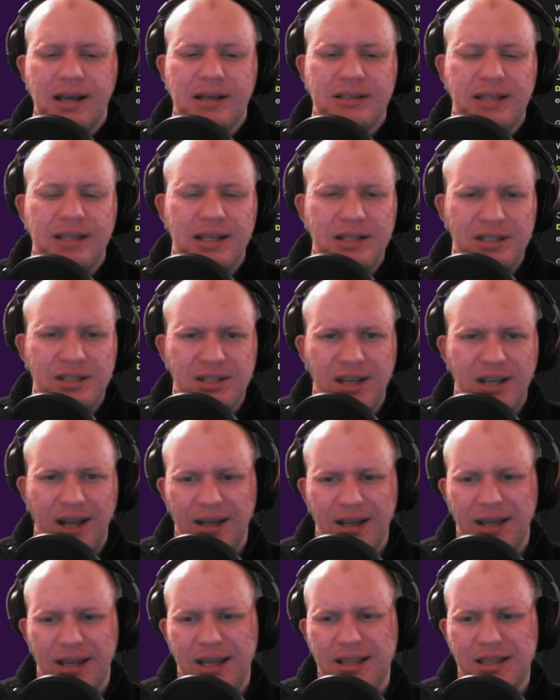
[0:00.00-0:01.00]
So they're just kind
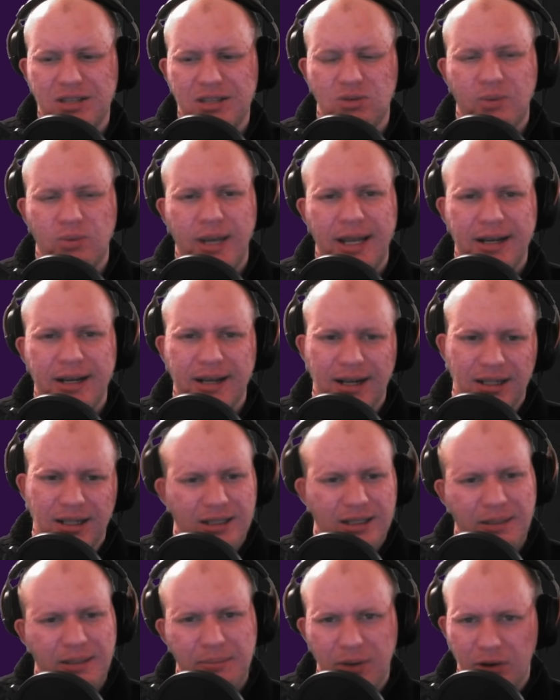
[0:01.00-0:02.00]
of in this weird kind
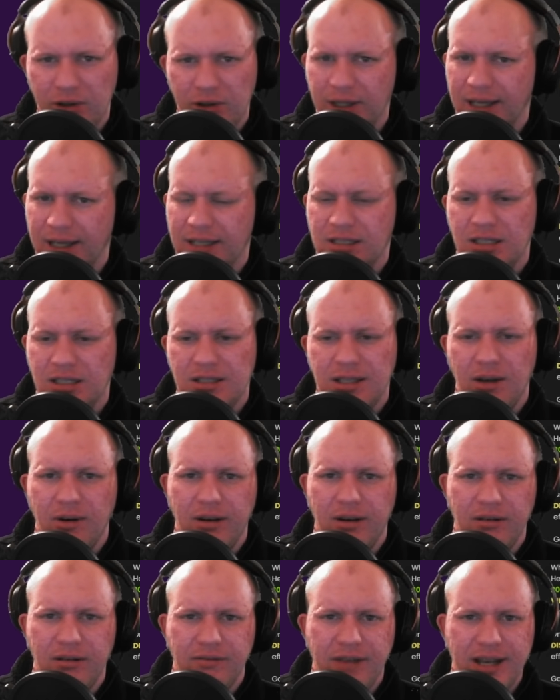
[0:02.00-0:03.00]
of limbo thing since they
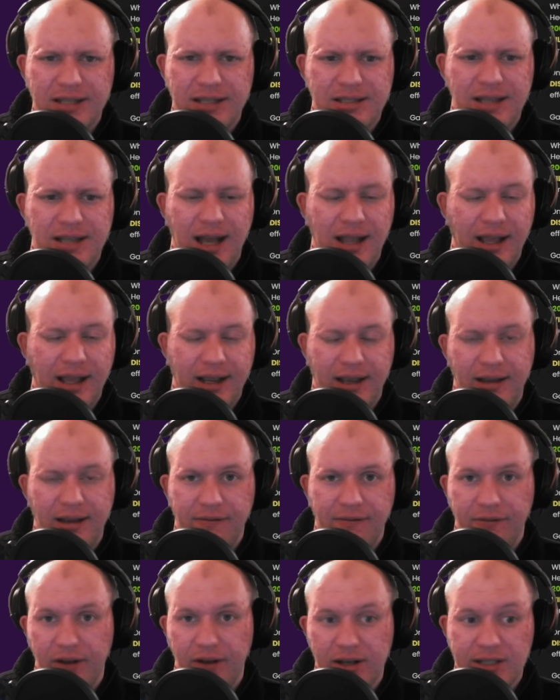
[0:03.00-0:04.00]
were invest uh, like
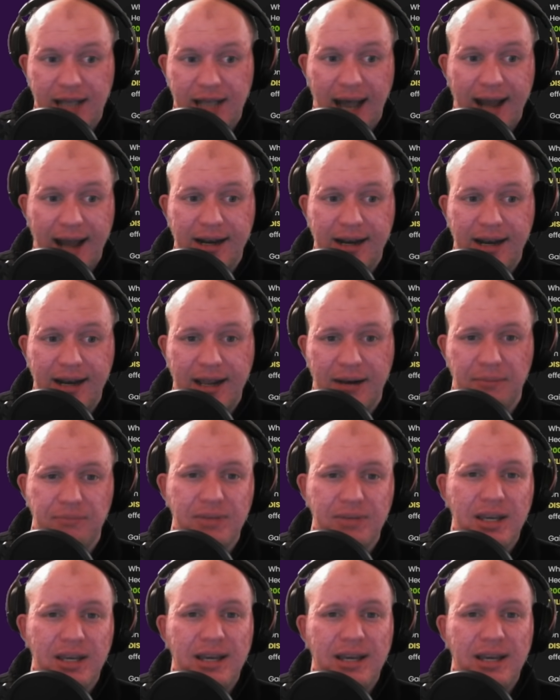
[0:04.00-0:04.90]
it first added in.